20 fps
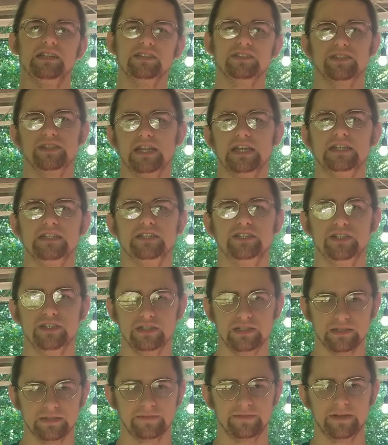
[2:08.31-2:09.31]
so that
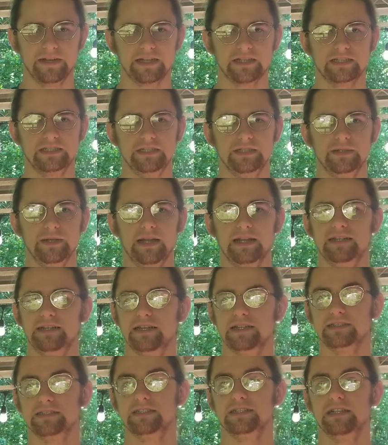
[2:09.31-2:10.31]
shouldn't affect you, and
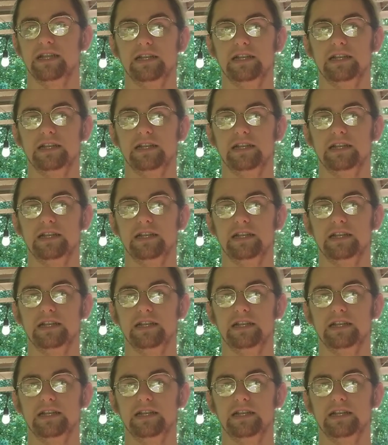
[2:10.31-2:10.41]
doesn't.